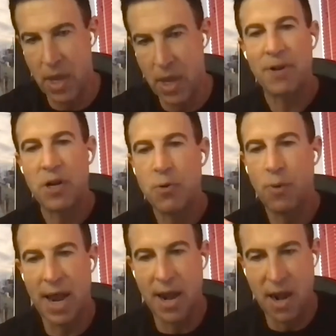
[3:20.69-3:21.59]
We have to
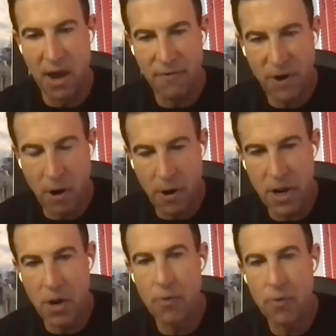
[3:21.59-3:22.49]
do enough
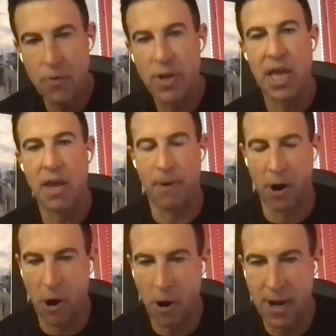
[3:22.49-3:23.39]
cardio to keep
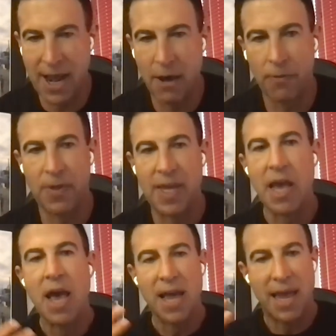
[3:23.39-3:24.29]
our heart healthy,
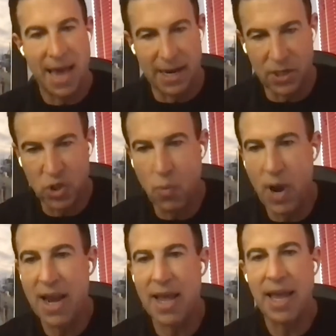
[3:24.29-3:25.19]
get us
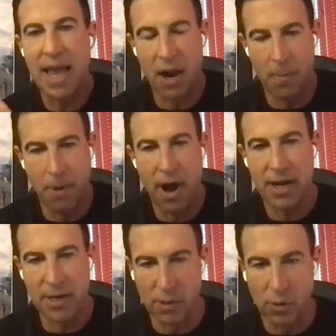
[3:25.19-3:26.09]
sweating, get our
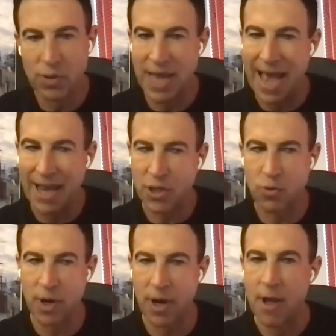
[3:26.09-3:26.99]
body to lose
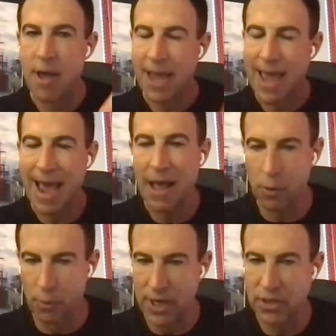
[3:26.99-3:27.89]
extra
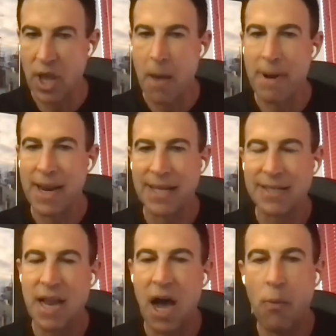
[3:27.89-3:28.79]
calories, but
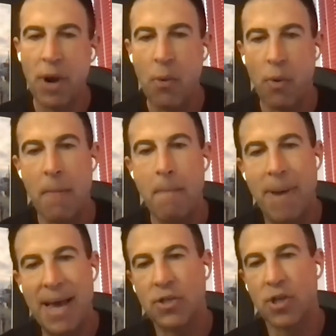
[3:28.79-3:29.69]
it's not what I want
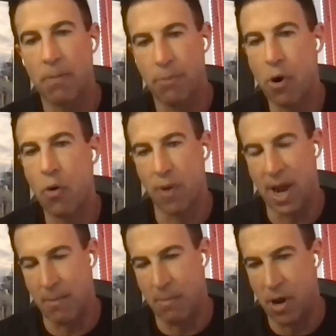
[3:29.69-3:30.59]
to base our
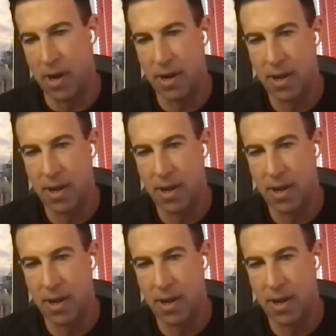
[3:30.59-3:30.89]
program on.